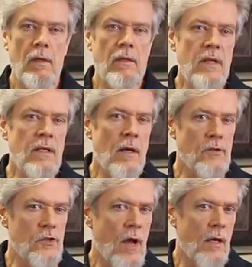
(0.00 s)
The
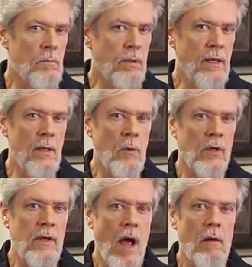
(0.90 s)
details are not completely
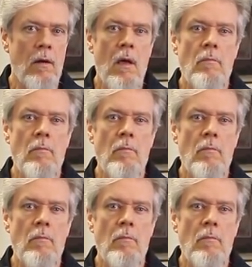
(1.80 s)
worked out,